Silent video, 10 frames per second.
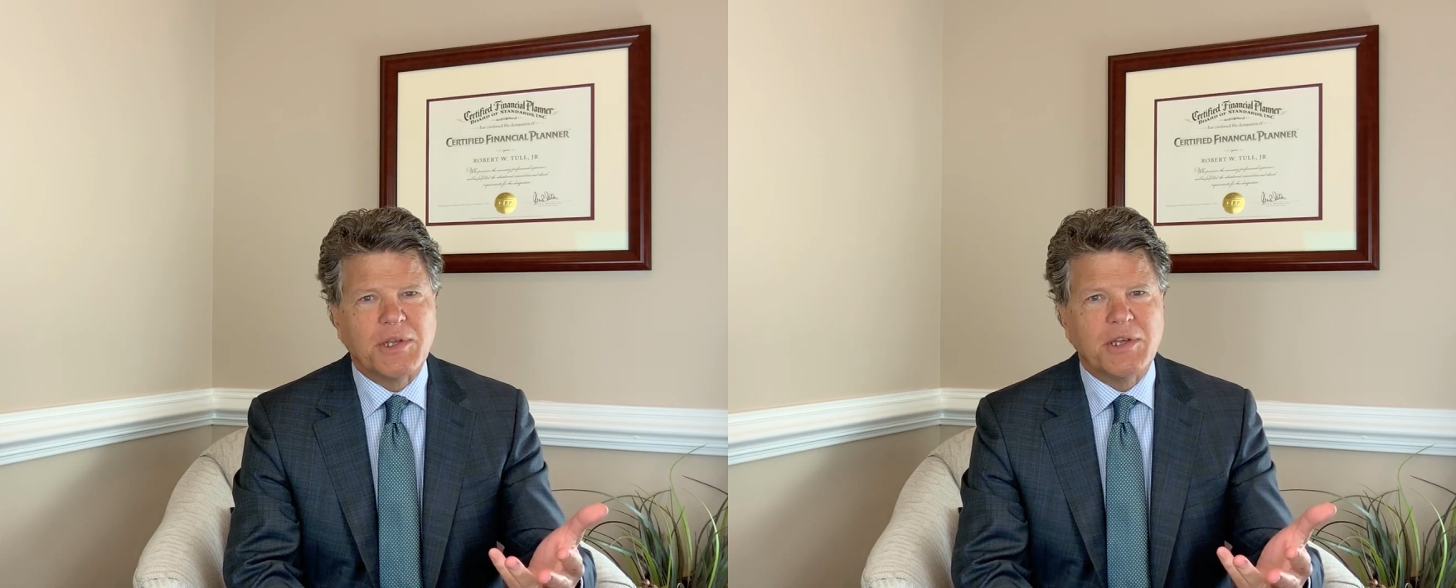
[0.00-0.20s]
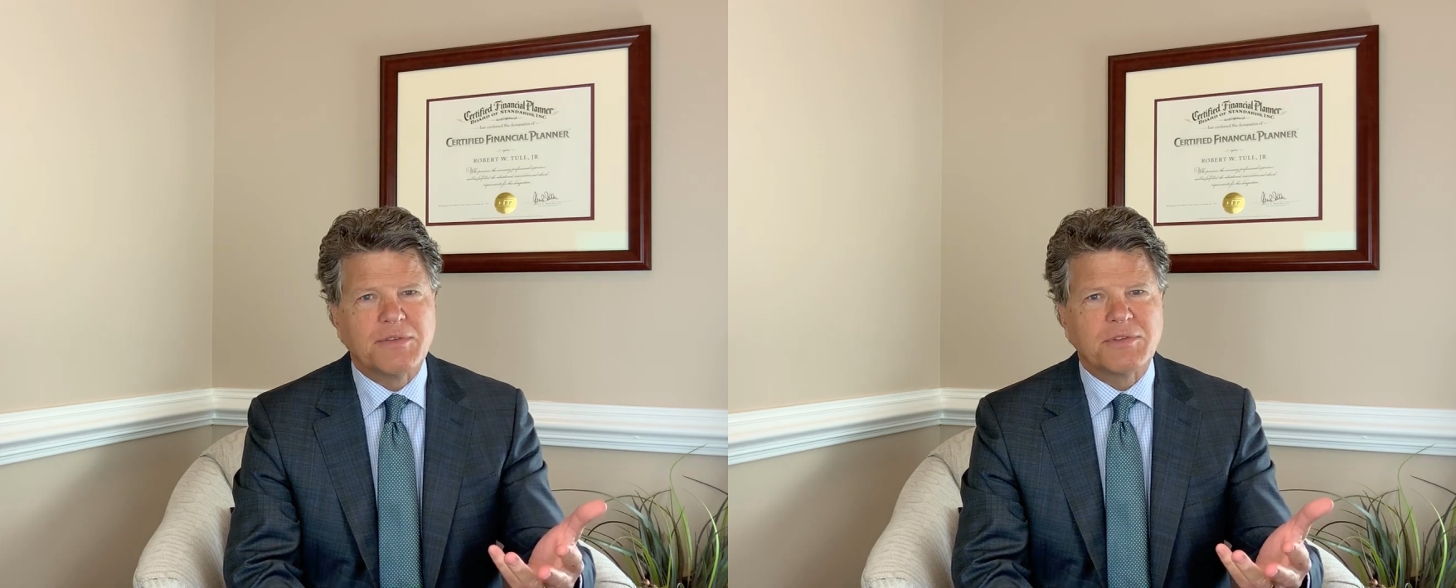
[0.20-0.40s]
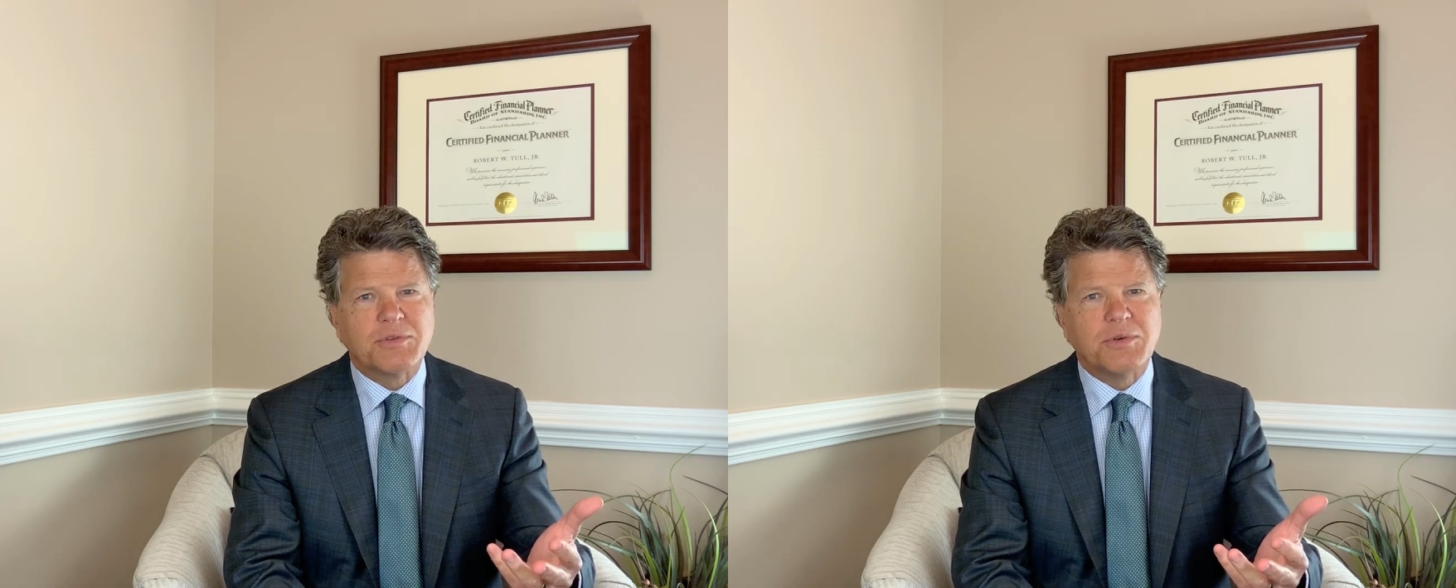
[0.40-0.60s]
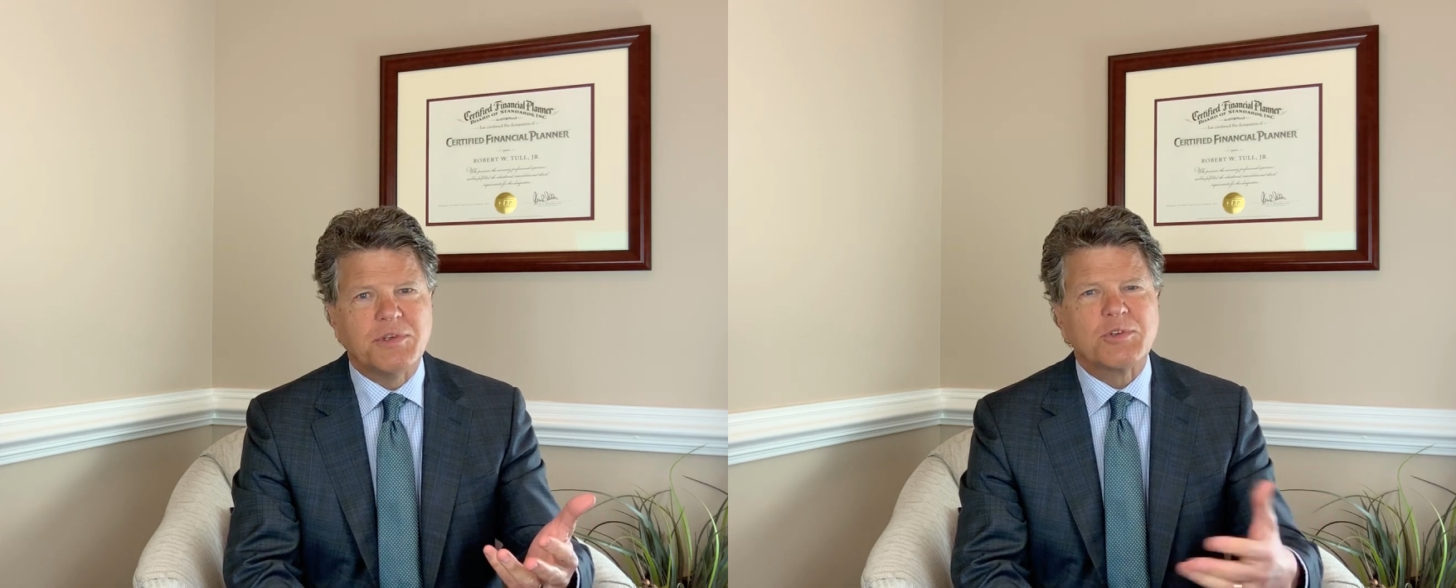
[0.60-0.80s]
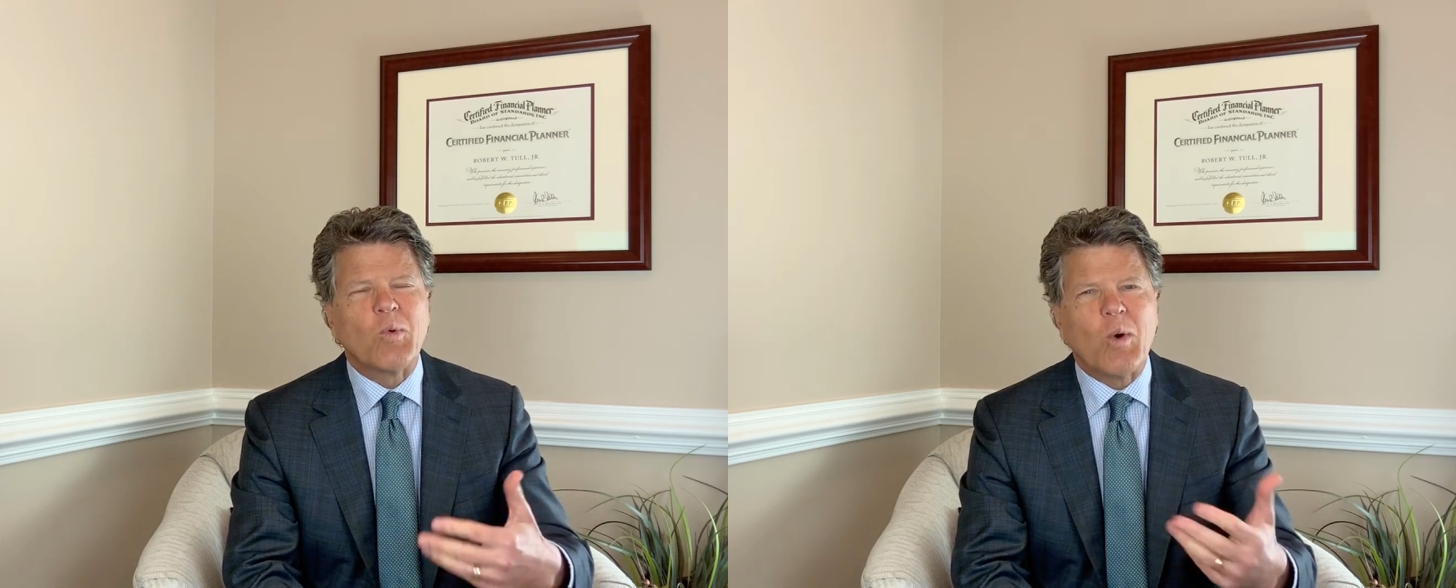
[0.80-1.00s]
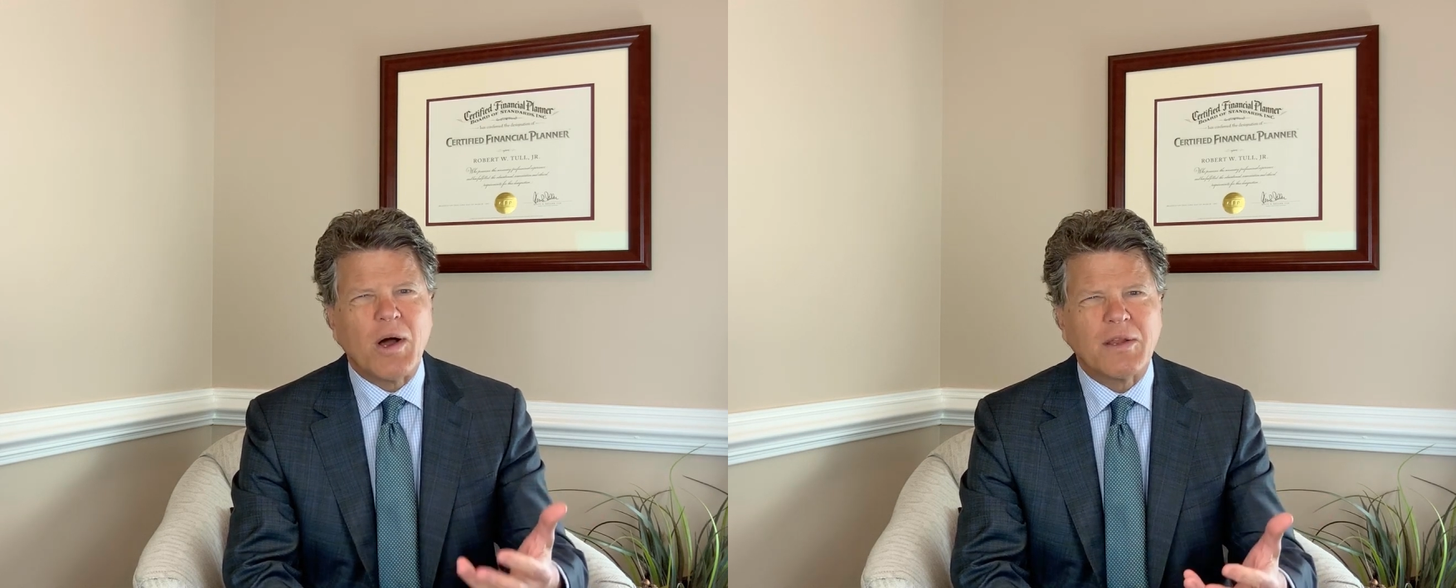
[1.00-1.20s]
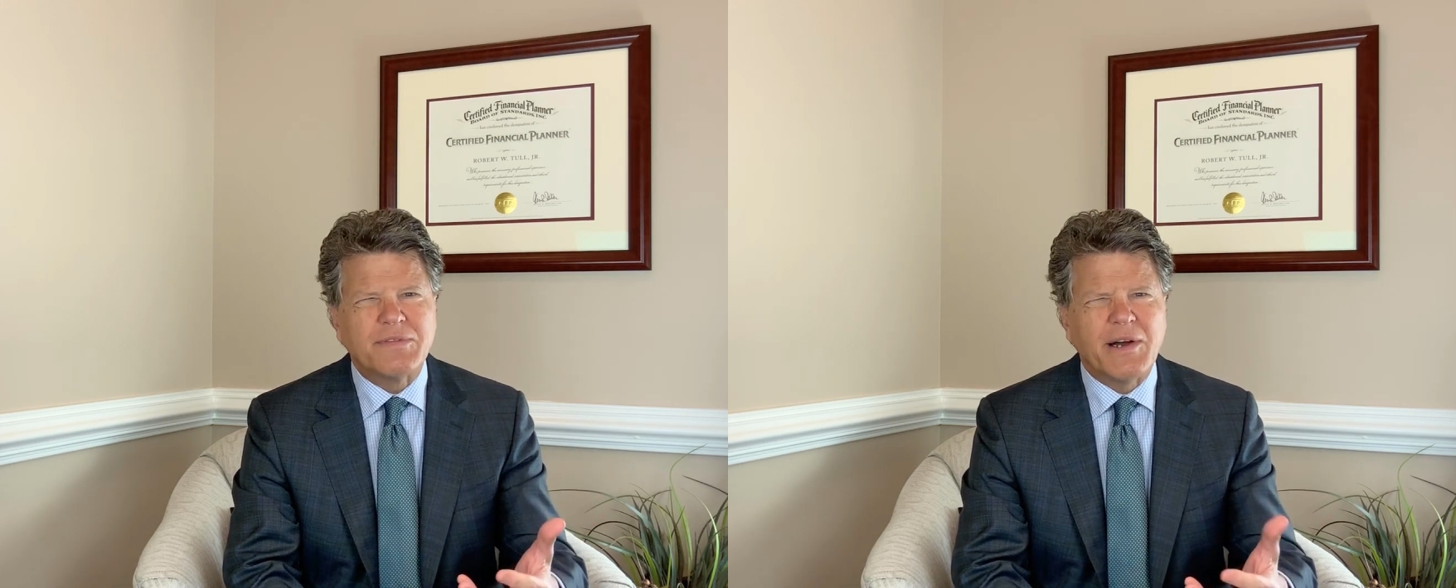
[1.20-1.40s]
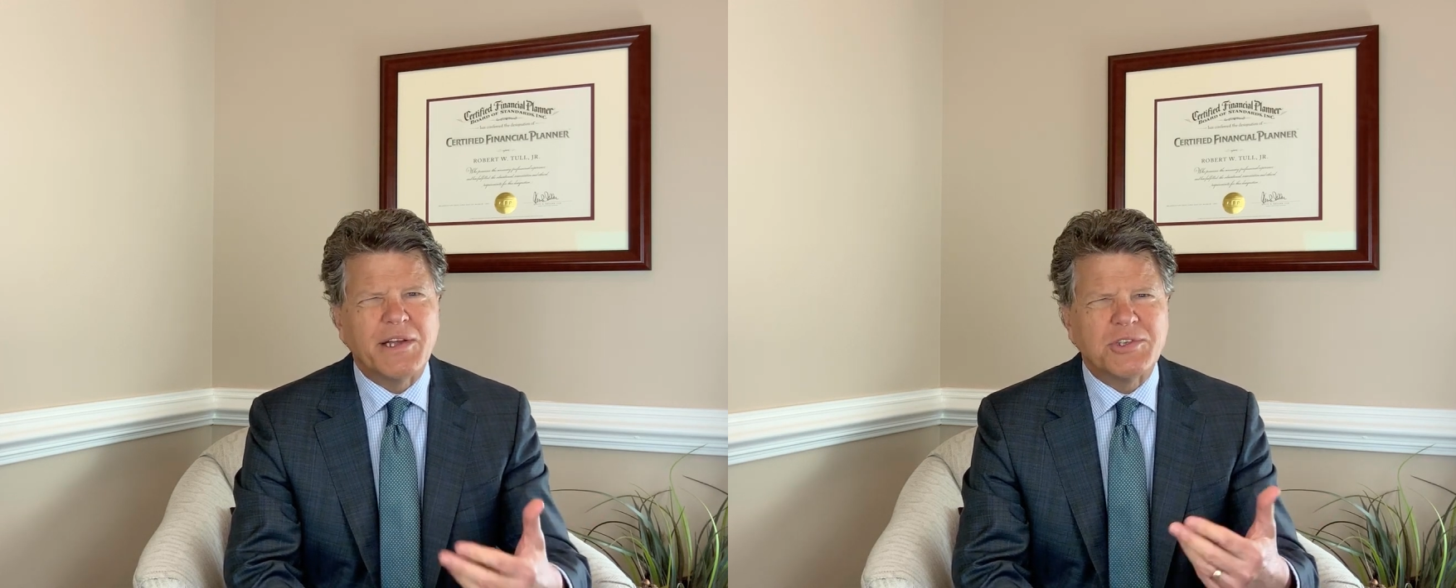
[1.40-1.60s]
gifts through this
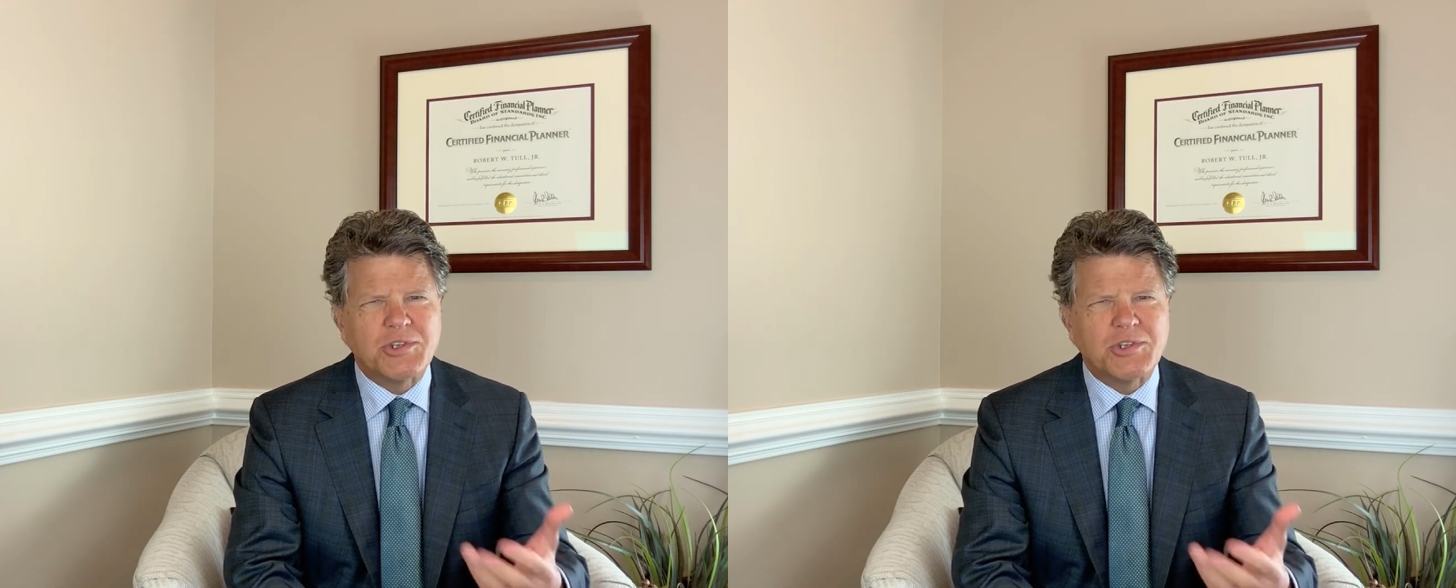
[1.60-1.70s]
qualified